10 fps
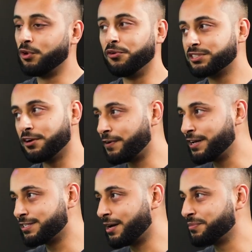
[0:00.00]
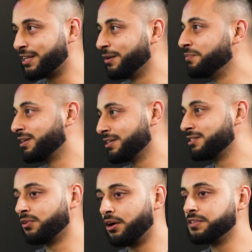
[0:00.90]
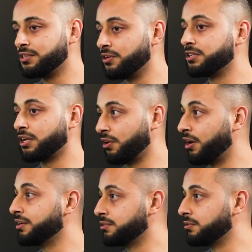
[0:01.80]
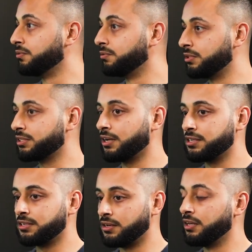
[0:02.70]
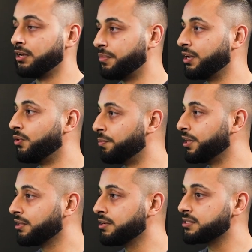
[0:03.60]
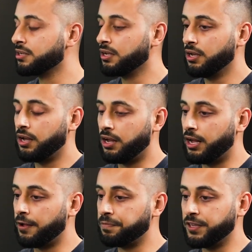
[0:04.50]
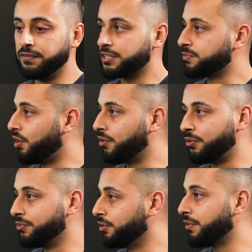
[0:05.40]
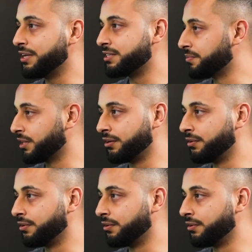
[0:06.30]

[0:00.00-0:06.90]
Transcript: You're always going to find something because obviously there's a lot to discuss in a big home like this. Even a small home, you'll find something